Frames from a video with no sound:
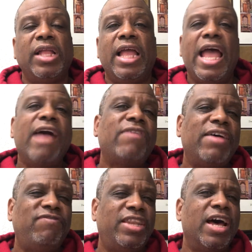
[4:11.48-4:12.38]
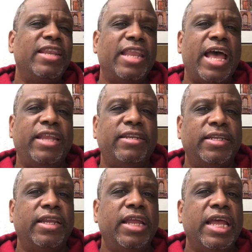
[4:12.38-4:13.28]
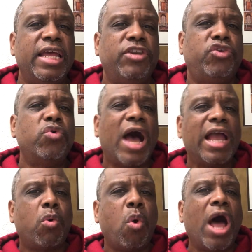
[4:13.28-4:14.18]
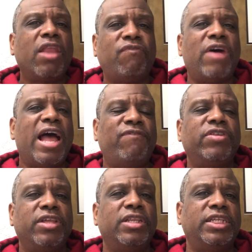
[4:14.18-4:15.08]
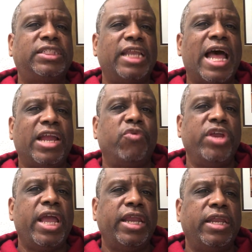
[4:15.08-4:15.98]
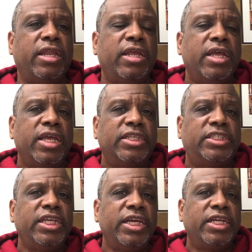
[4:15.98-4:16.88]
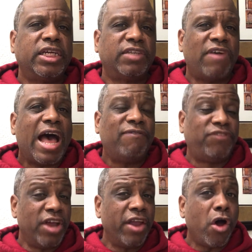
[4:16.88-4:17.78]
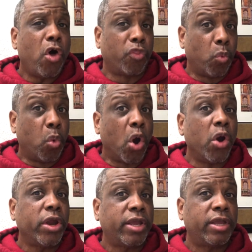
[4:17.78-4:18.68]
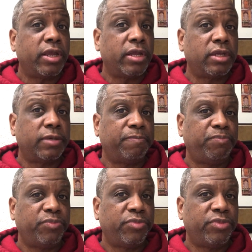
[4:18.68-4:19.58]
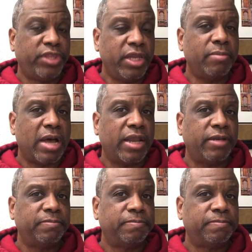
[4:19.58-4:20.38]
Have I done that? And do I qualify for the list that I created? See, because if I've done all the work, think about it.